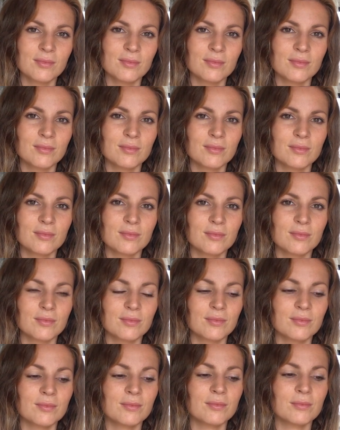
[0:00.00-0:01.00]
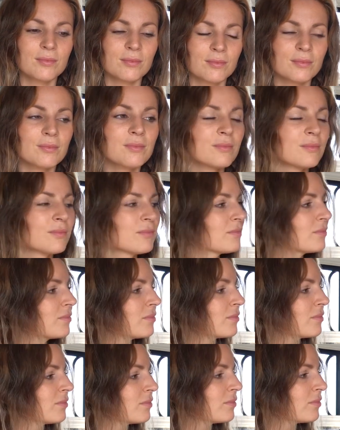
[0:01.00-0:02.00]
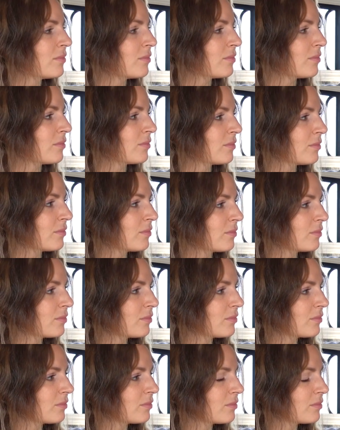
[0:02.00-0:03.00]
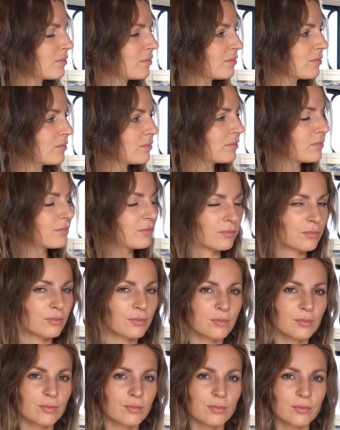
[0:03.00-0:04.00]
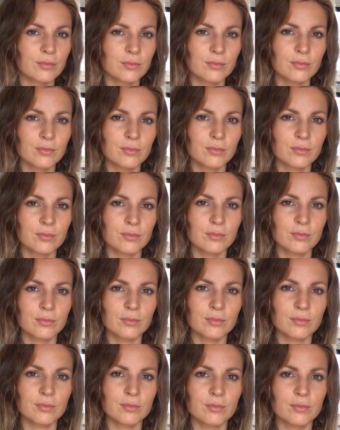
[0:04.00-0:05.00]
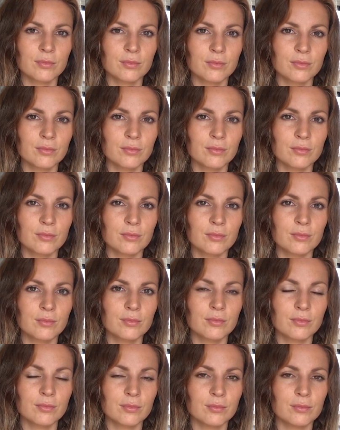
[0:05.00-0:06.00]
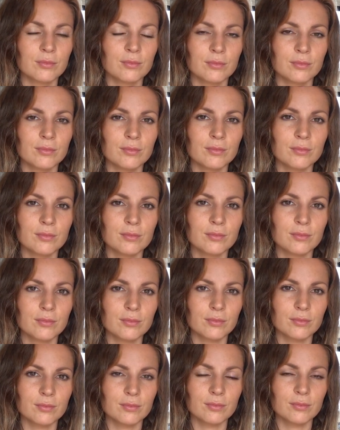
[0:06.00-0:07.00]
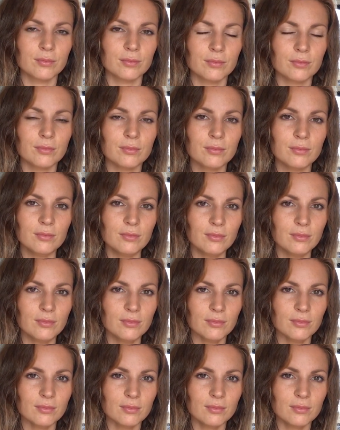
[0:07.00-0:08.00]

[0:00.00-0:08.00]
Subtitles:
This person isn't speaking.